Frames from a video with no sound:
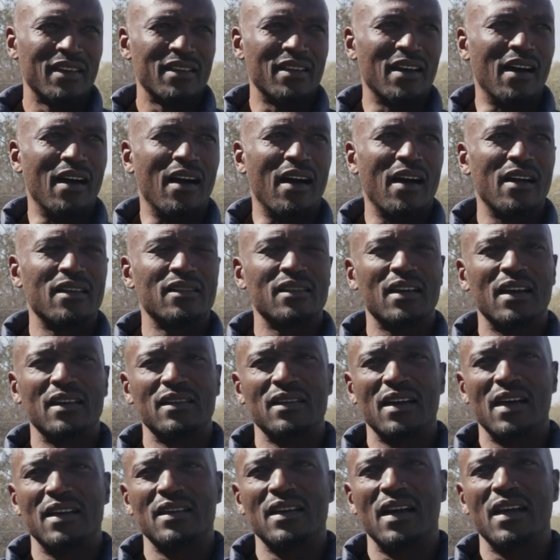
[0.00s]

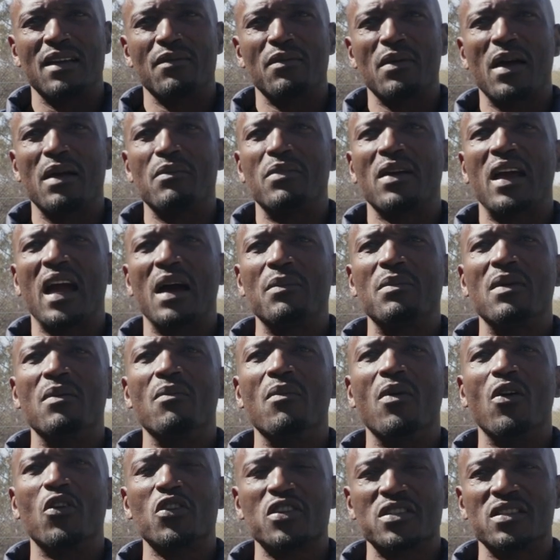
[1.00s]
I become
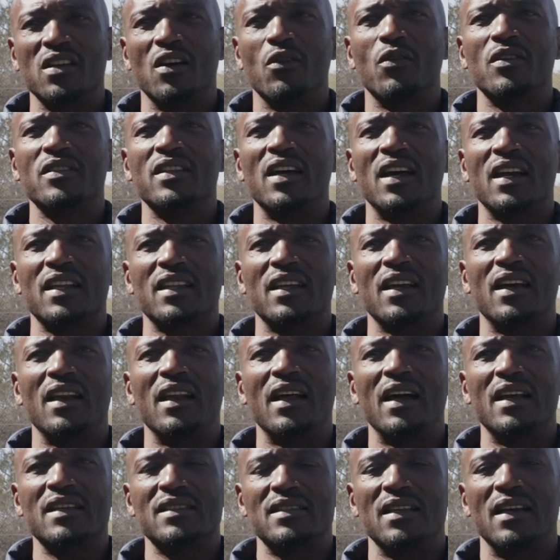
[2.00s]
emotional when I
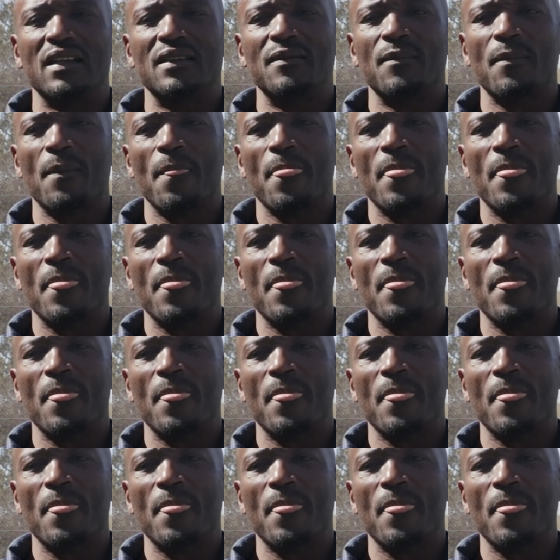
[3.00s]
realize that